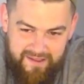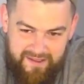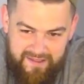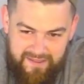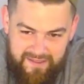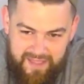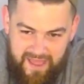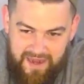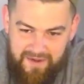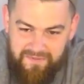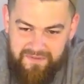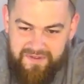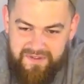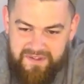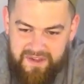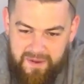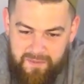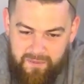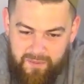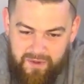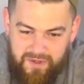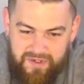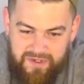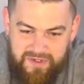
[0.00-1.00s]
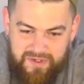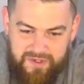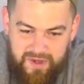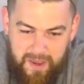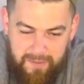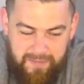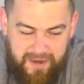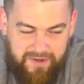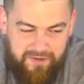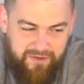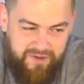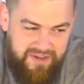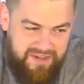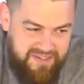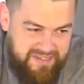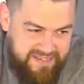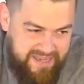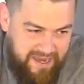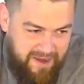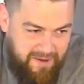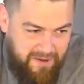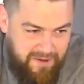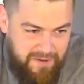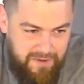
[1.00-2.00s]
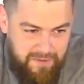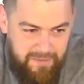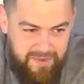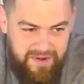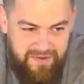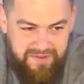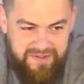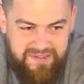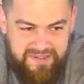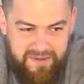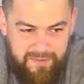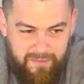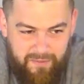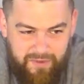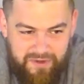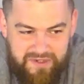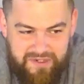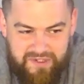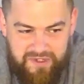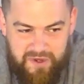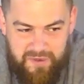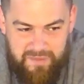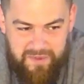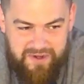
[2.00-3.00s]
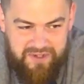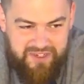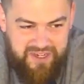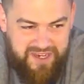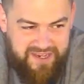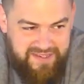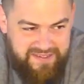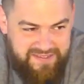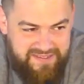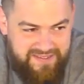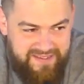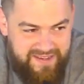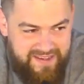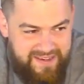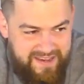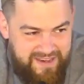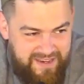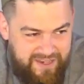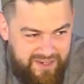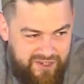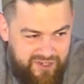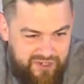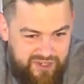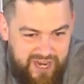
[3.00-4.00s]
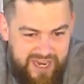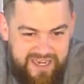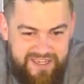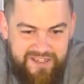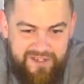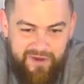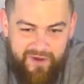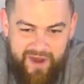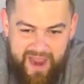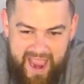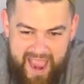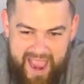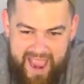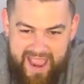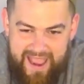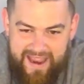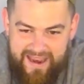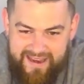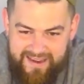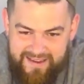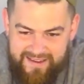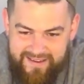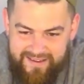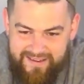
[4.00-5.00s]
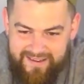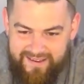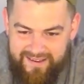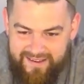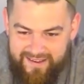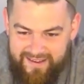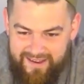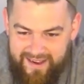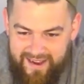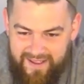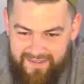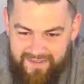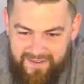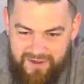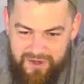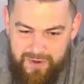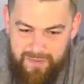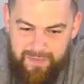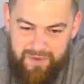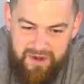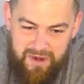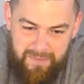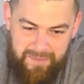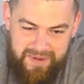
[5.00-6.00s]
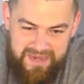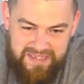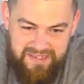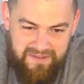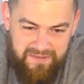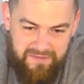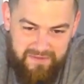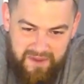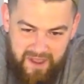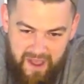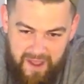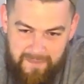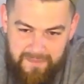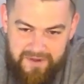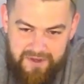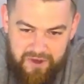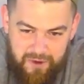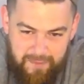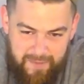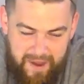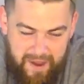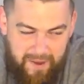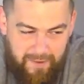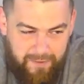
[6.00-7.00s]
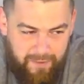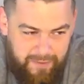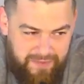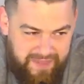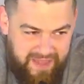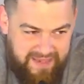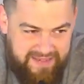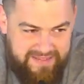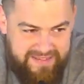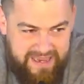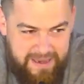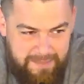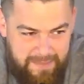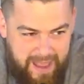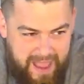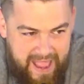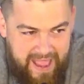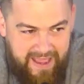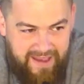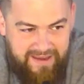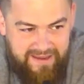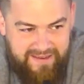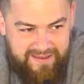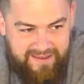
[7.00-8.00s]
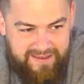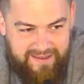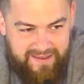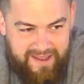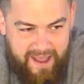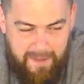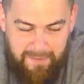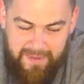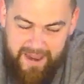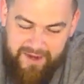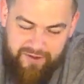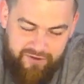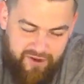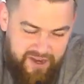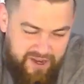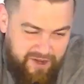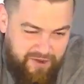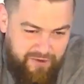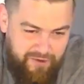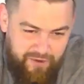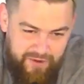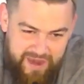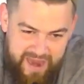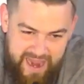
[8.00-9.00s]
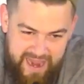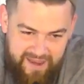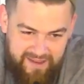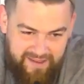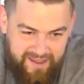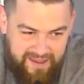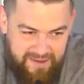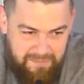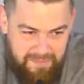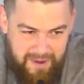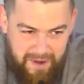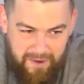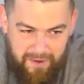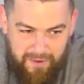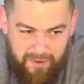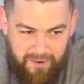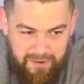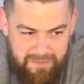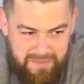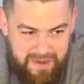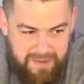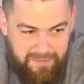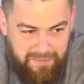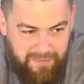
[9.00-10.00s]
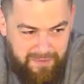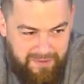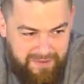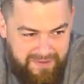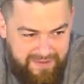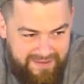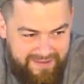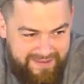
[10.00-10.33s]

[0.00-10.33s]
that if someone, I'm not trying to scare you, but if someone so much as shakes your hand, and then you put a piece of gum in your mouth with that same hand. I'm not trying to create like paranoid people,